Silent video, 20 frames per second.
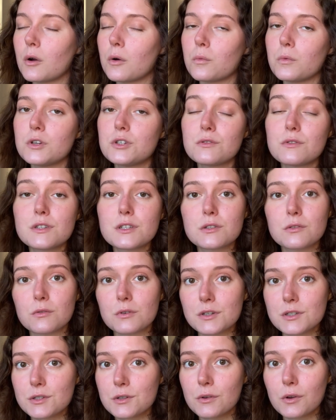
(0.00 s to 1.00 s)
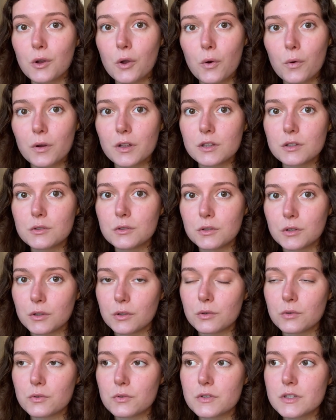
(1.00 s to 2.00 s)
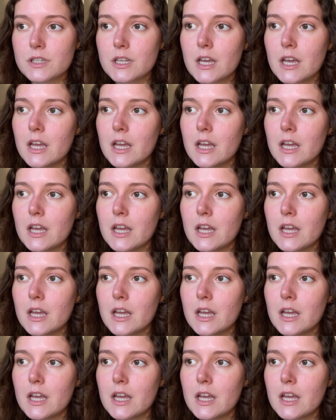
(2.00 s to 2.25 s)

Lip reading: which resource you're going to use.